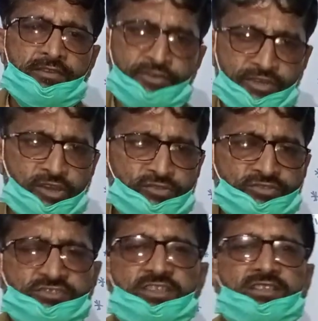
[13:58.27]

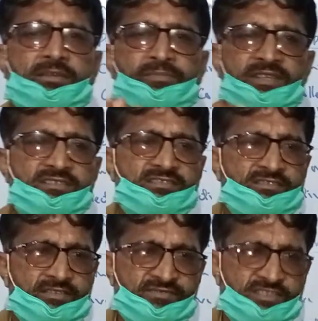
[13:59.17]
nouns on the
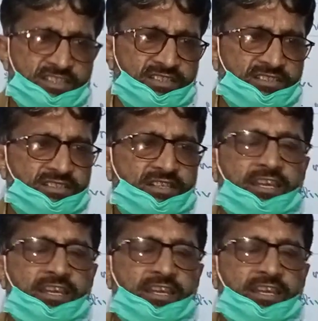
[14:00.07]
basis of gender,